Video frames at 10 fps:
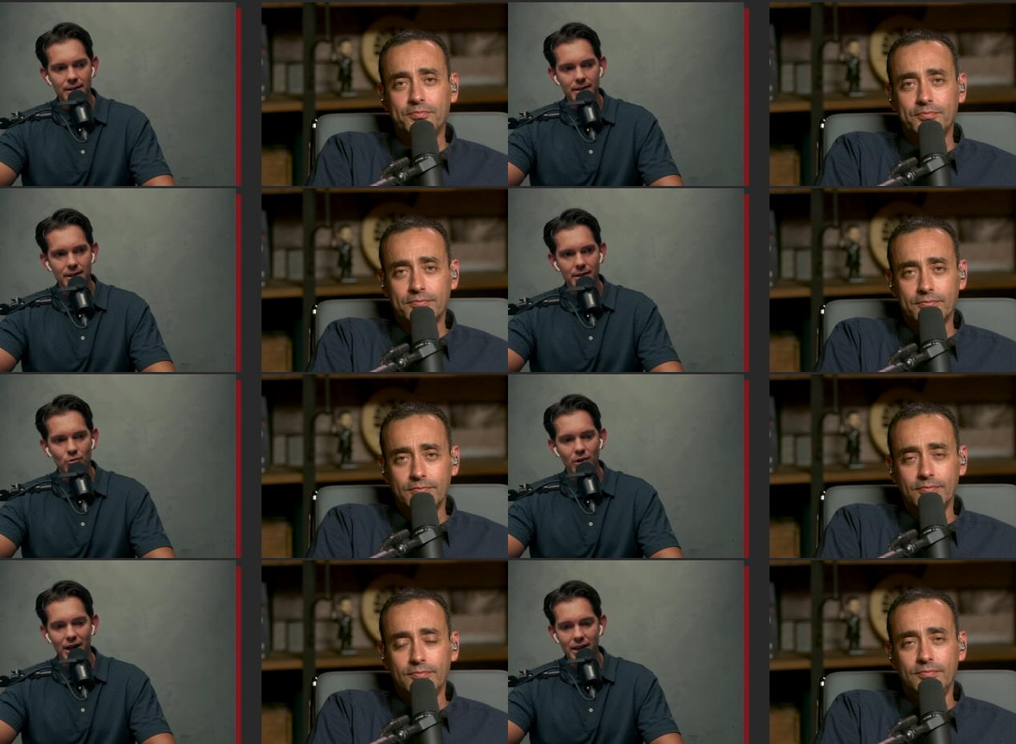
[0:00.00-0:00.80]
Speaker 1: um,
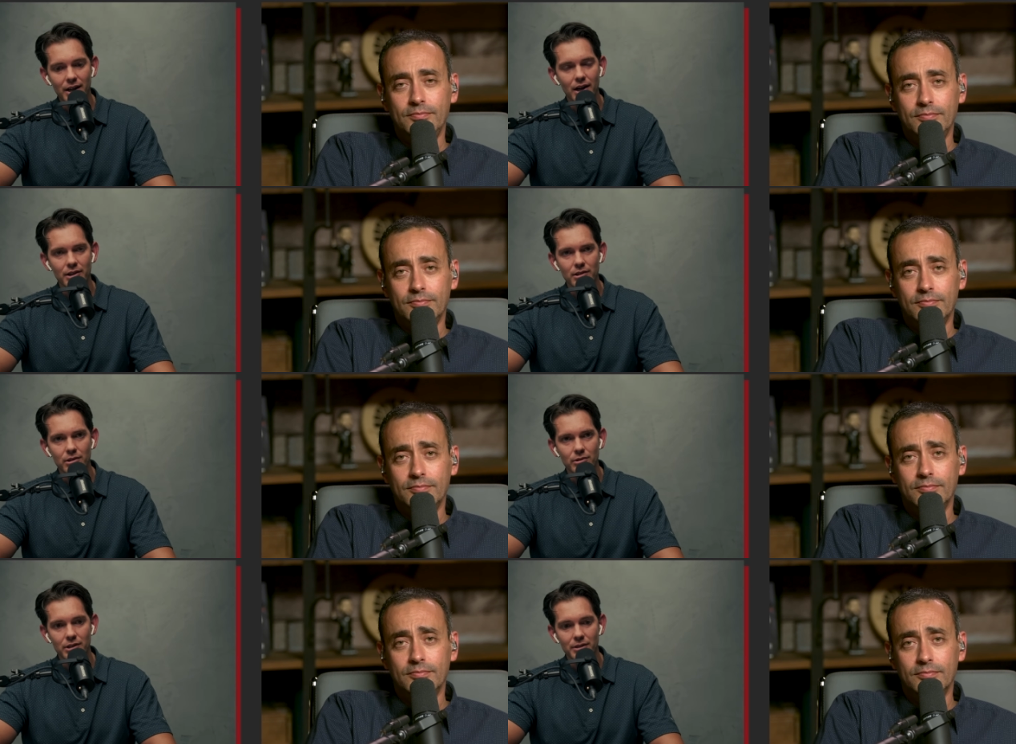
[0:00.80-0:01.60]
wanting to honor the
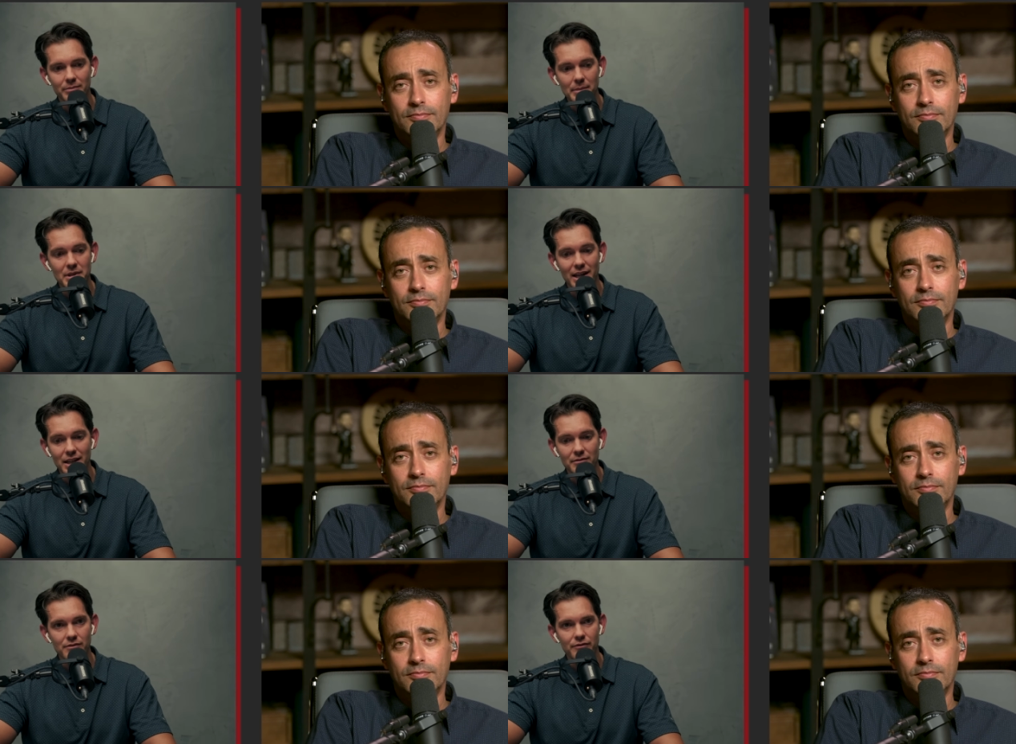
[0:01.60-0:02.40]
Lord, maybe that
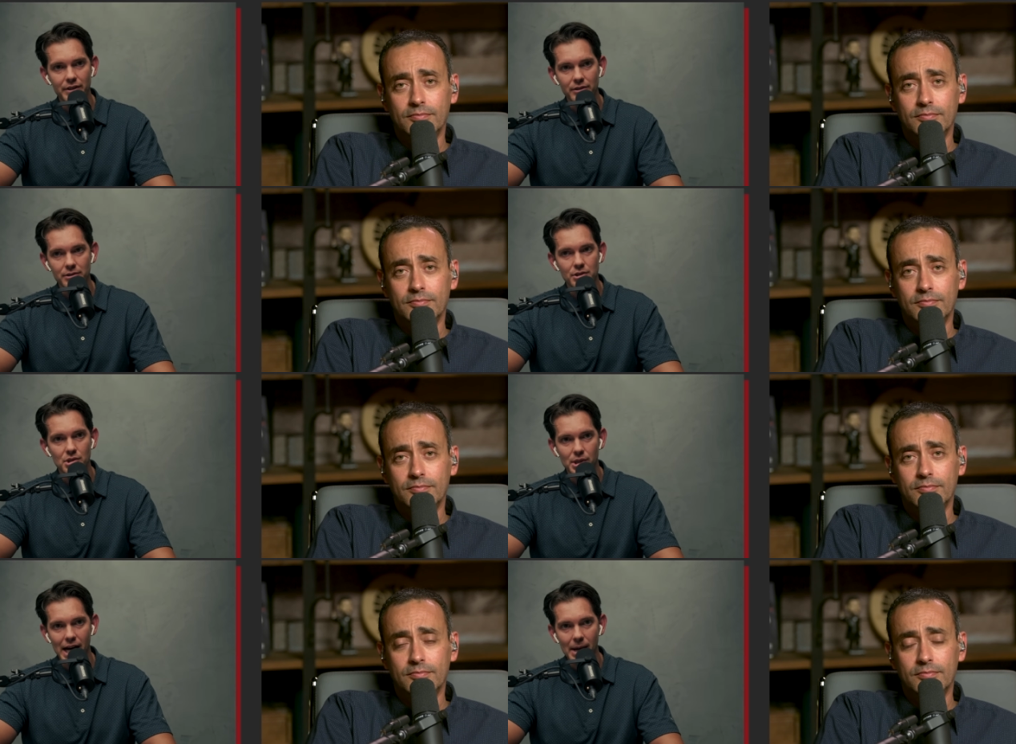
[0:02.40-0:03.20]
even feels
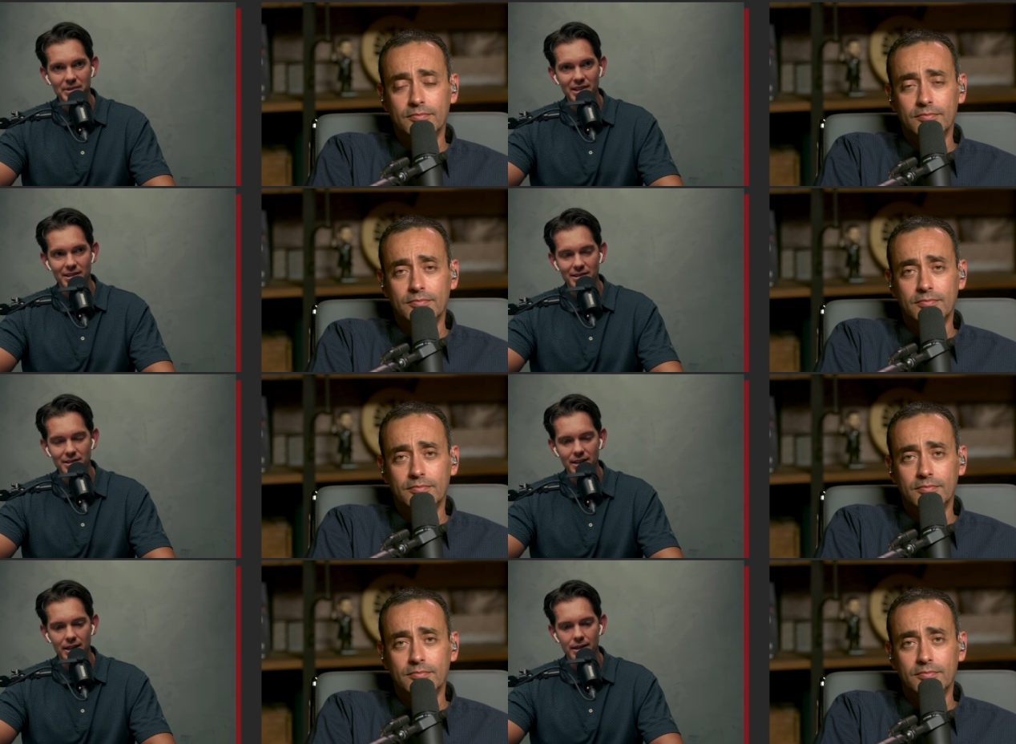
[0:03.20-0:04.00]
trapped in
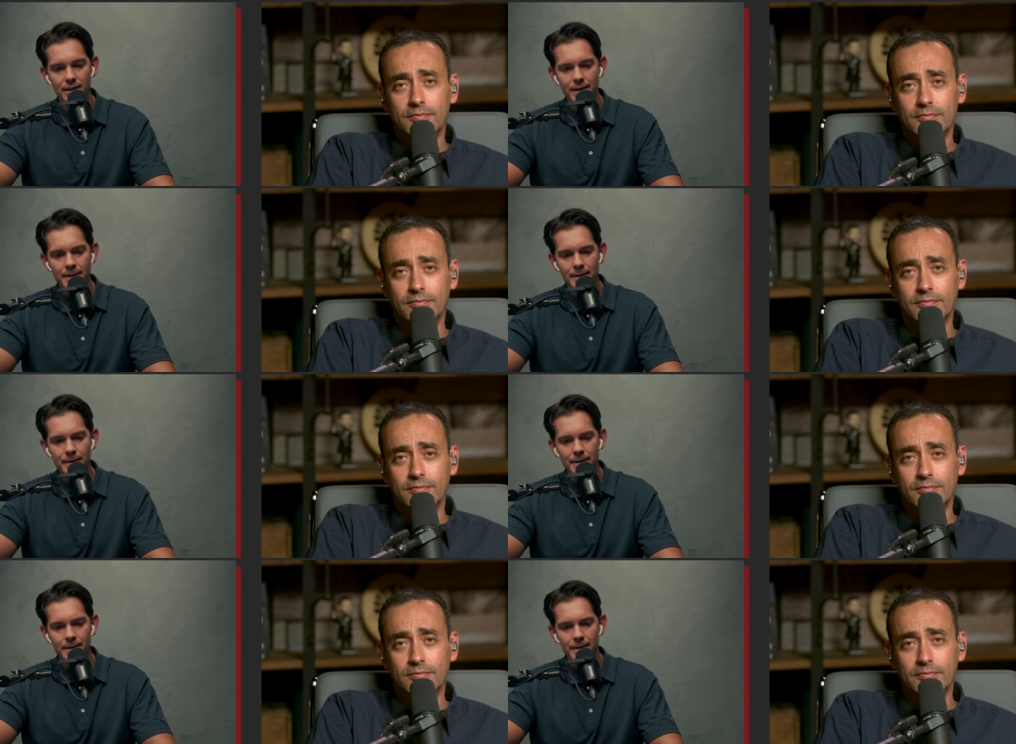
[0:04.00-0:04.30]
sin.